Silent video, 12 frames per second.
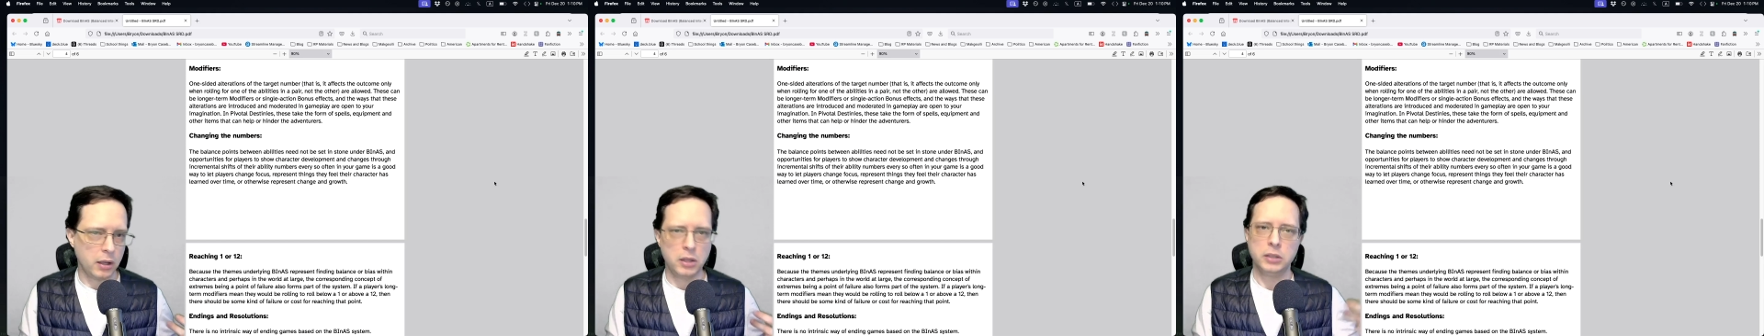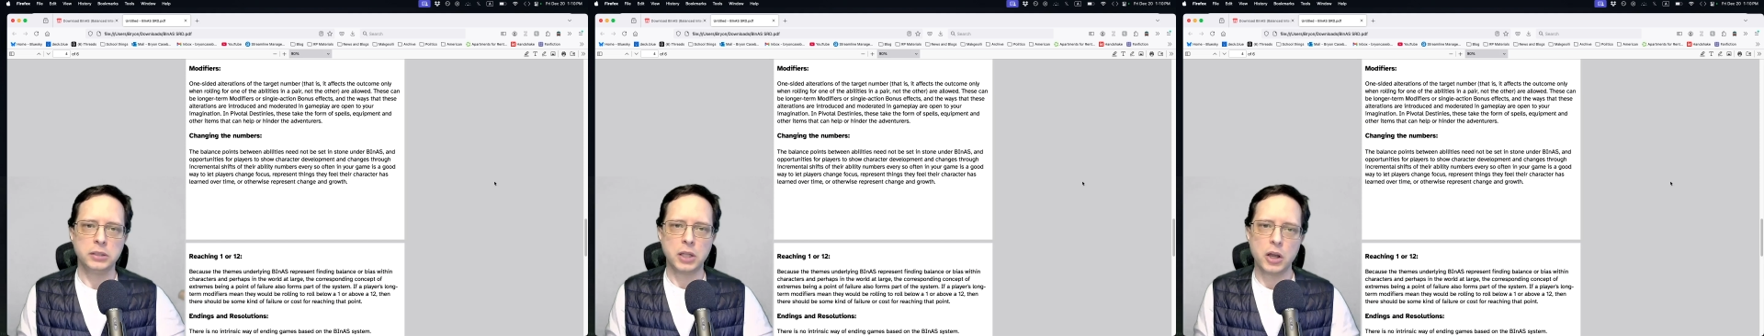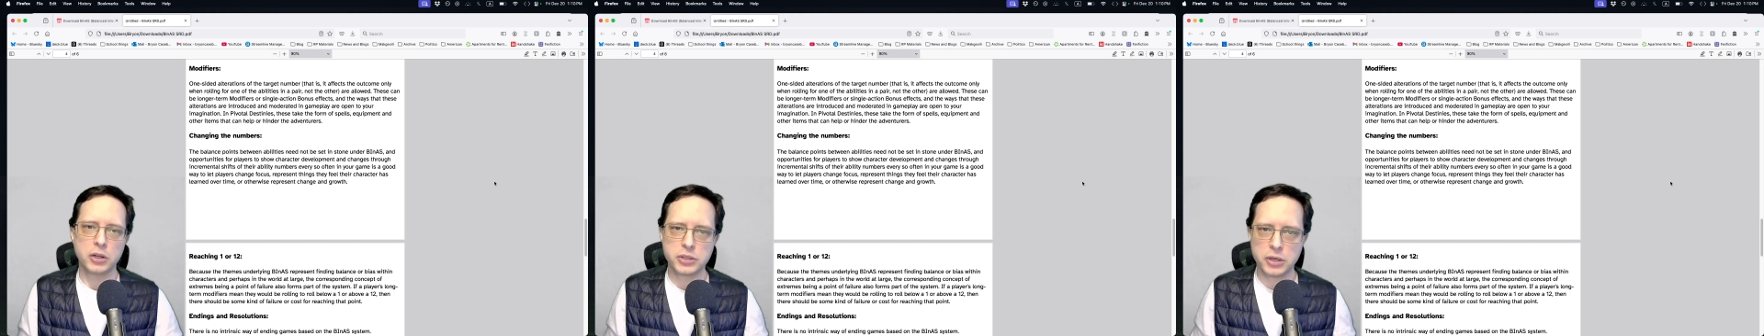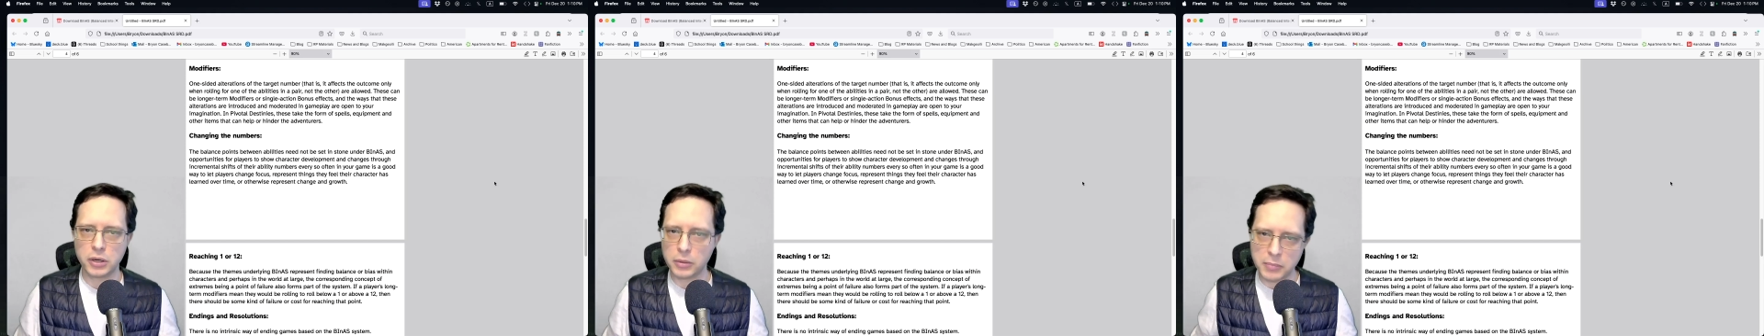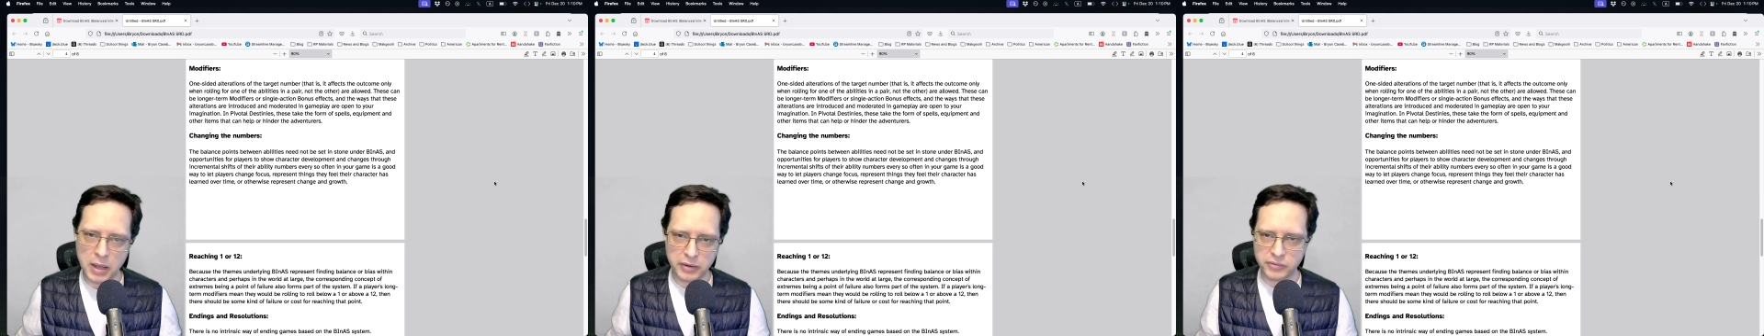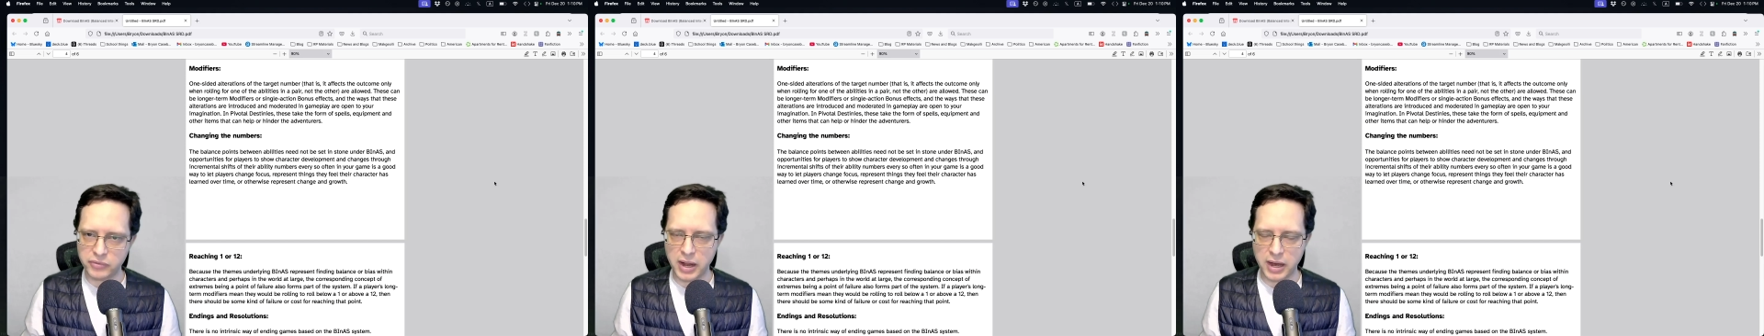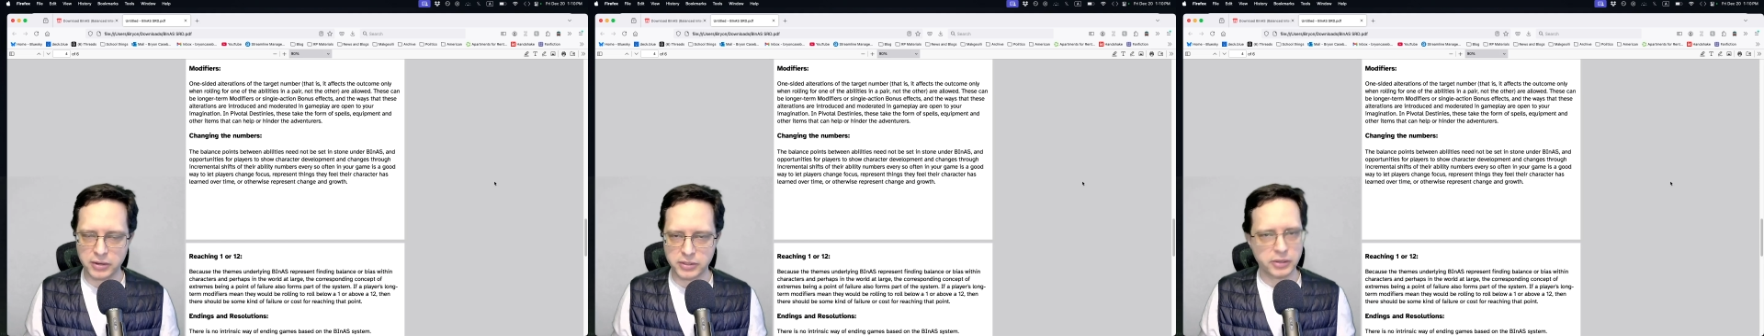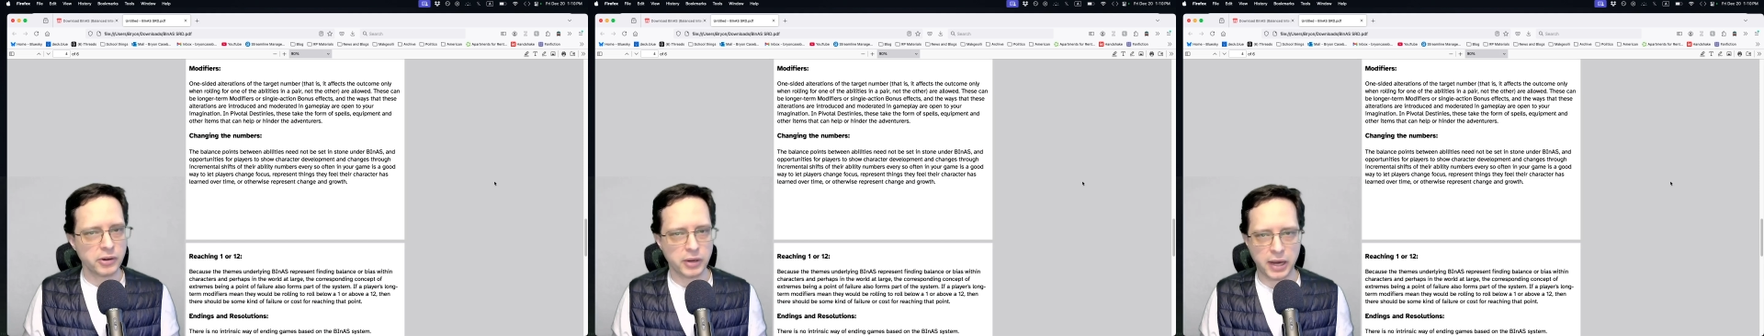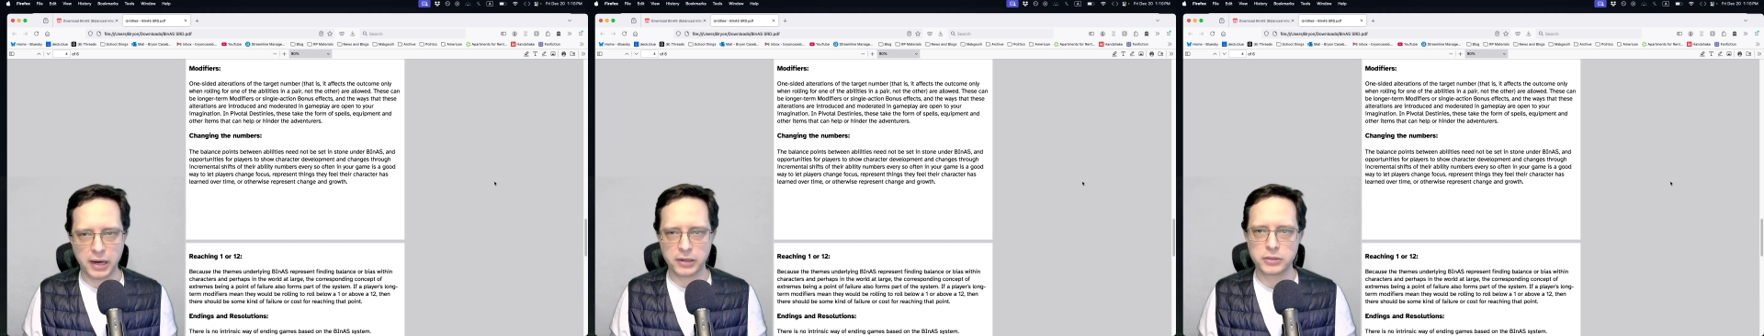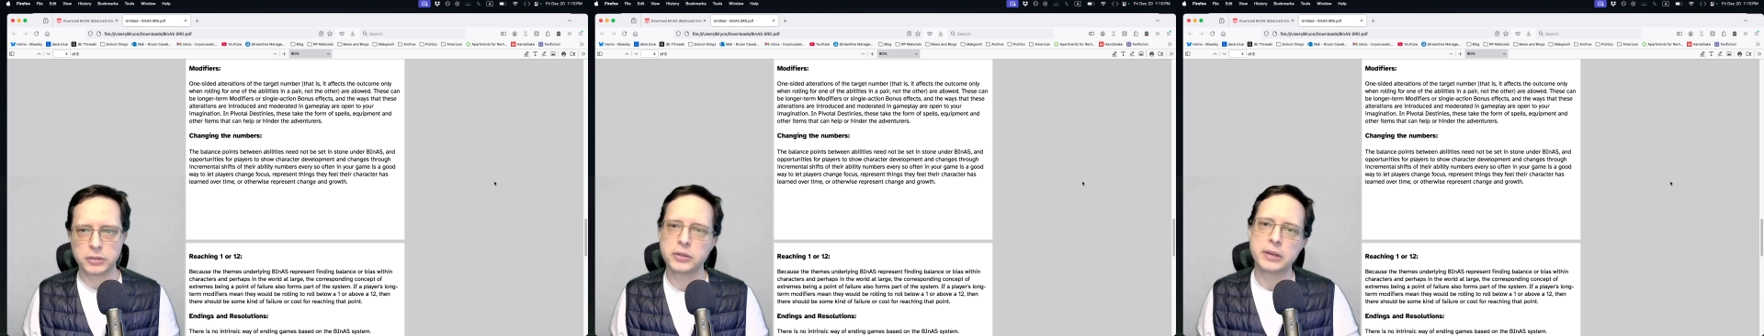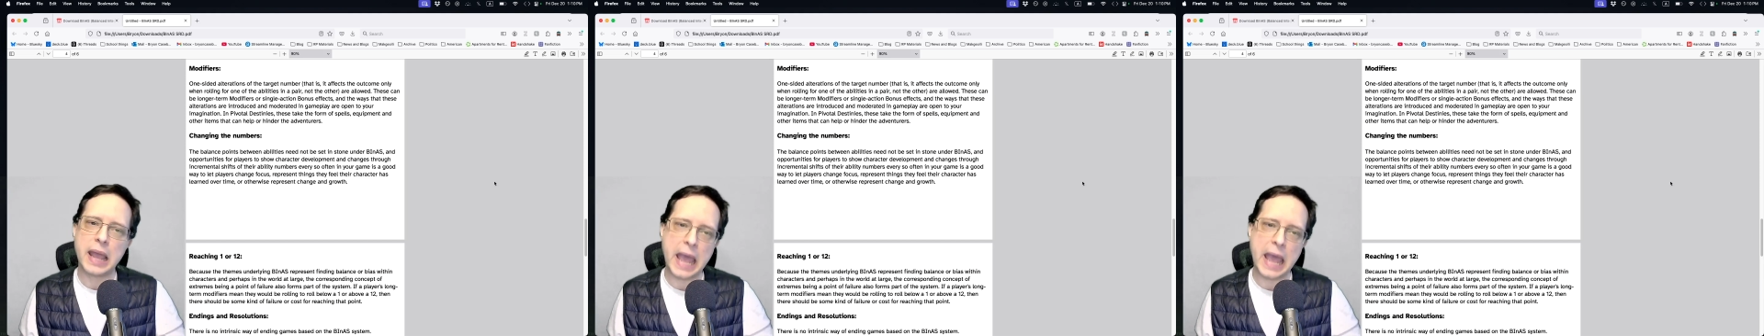long-term modifiers that your character could